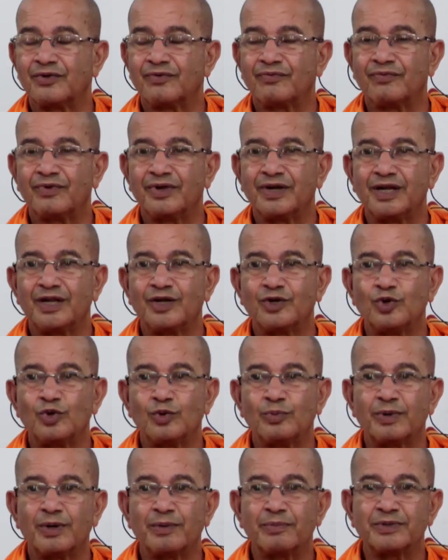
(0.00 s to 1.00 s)
When a new
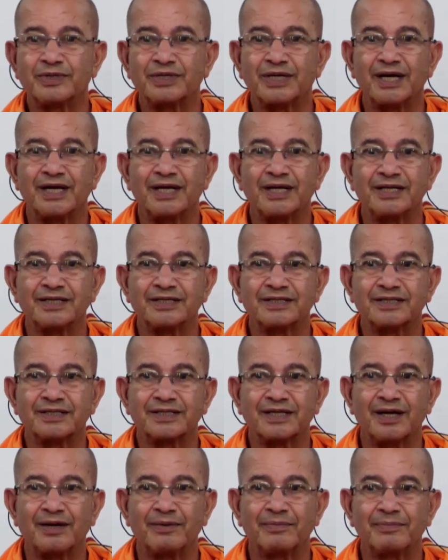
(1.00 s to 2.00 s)
brahmachari is
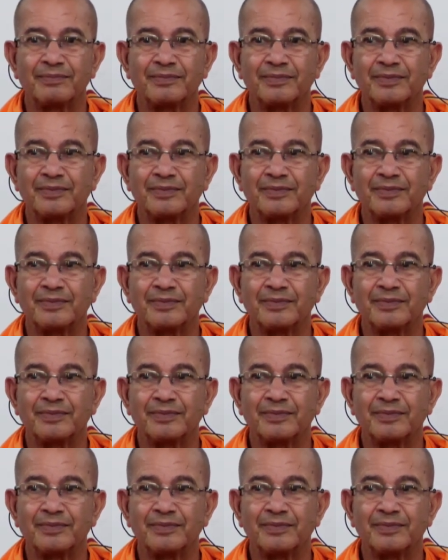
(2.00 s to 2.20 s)
come,